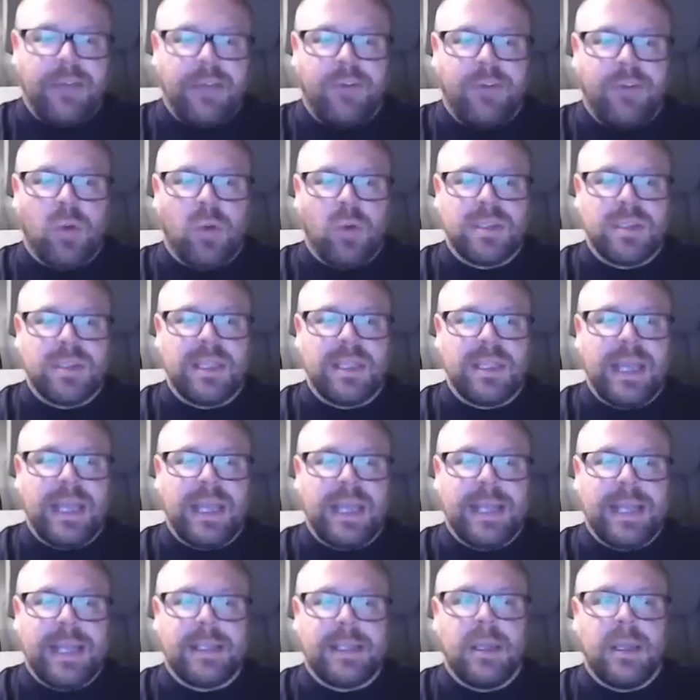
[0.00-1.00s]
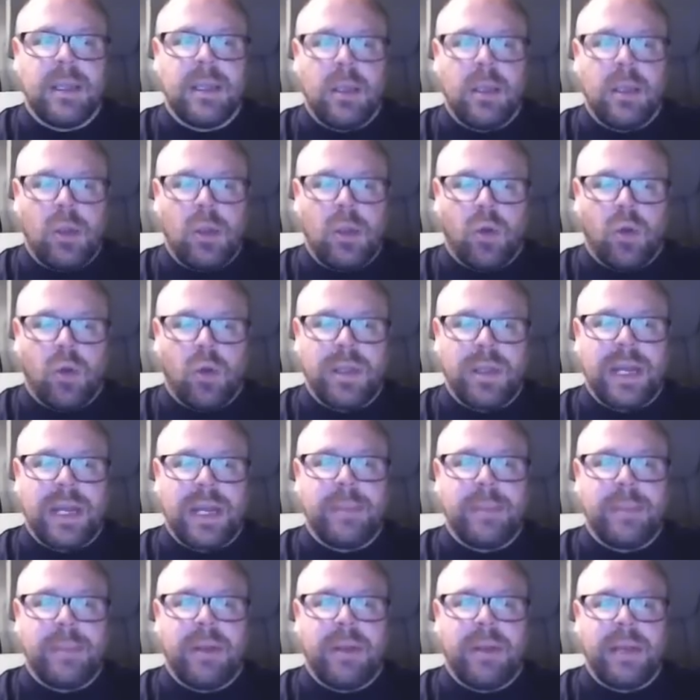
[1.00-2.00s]
focus of the heat, northern
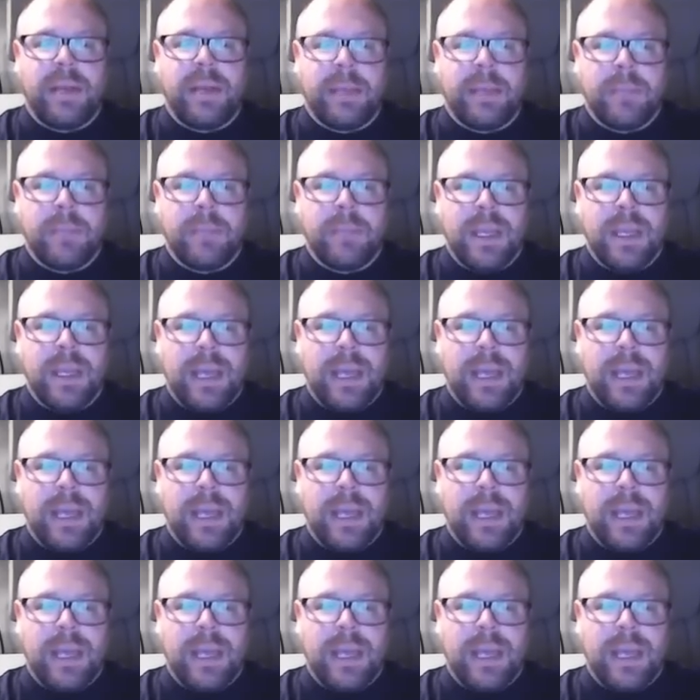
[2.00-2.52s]
Iberia,